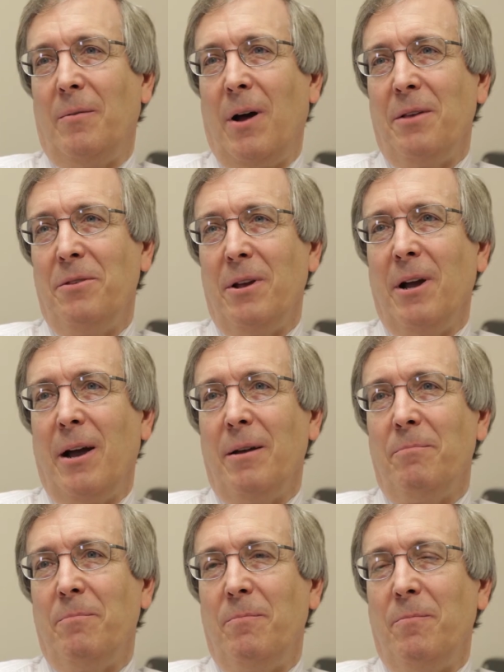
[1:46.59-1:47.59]
I think I
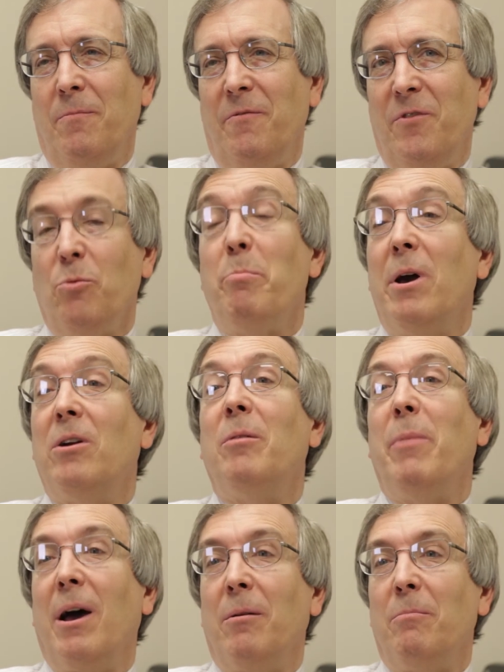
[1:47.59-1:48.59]
feel better
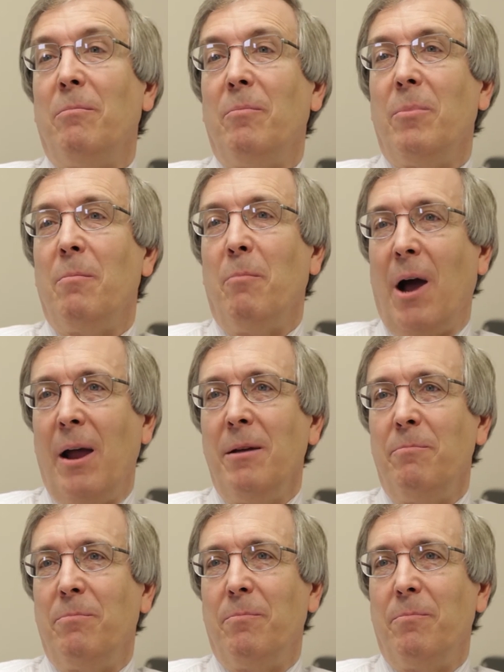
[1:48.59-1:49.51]
about my